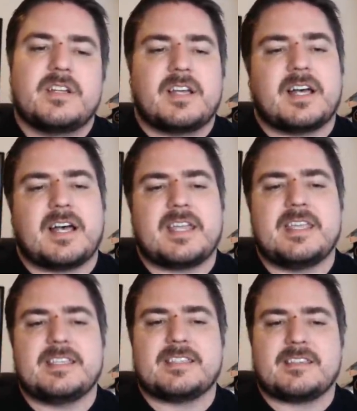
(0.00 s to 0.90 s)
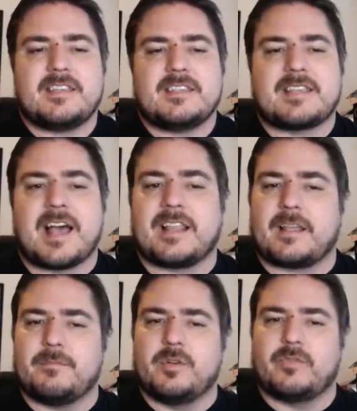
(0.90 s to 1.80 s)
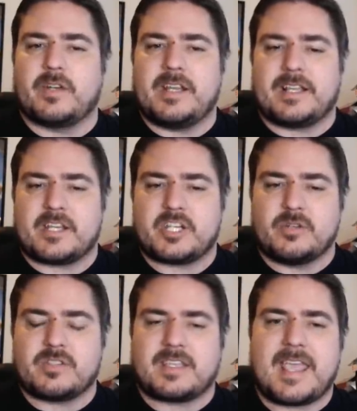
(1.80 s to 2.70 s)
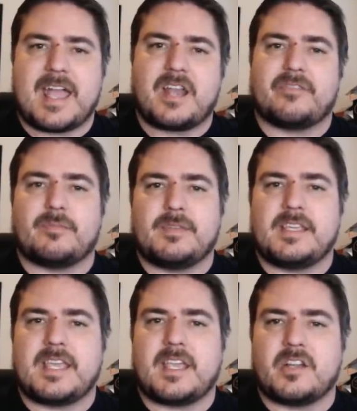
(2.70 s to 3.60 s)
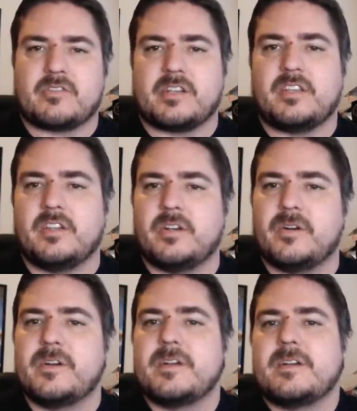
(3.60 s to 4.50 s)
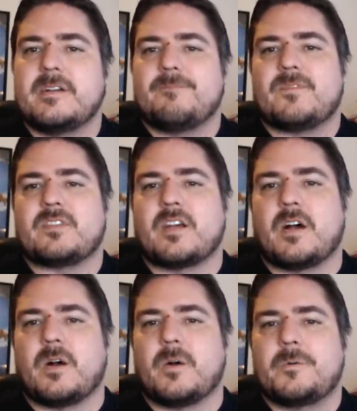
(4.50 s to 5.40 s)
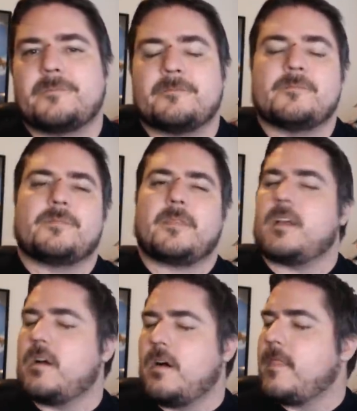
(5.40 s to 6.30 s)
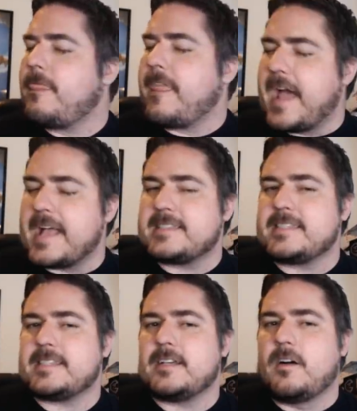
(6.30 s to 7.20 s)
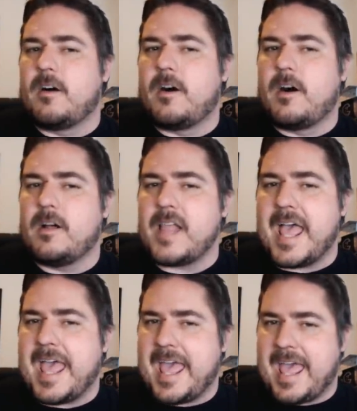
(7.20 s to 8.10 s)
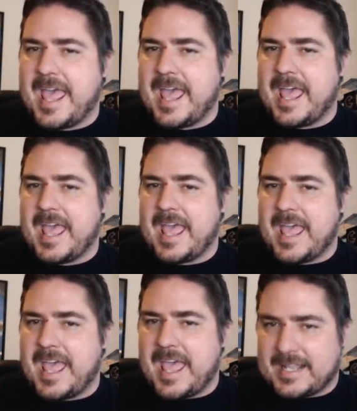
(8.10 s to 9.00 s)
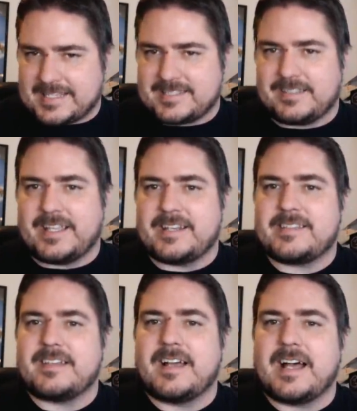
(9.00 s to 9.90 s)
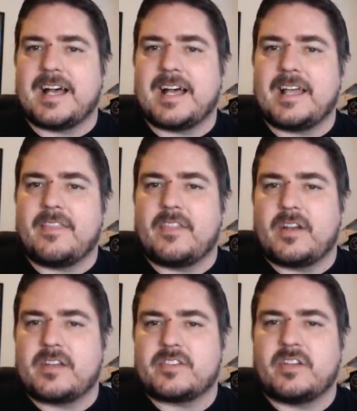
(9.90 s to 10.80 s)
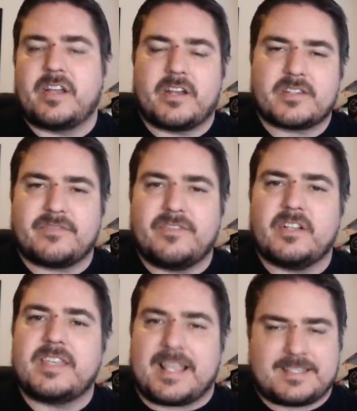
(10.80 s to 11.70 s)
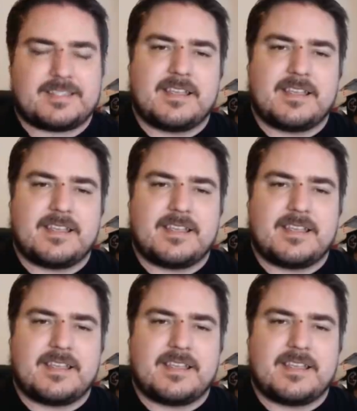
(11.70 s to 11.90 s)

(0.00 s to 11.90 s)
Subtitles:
He's got like a move where he like shoots the cannon from DK Country 2. So that's all excellent. And there are still areas to fill. Yes.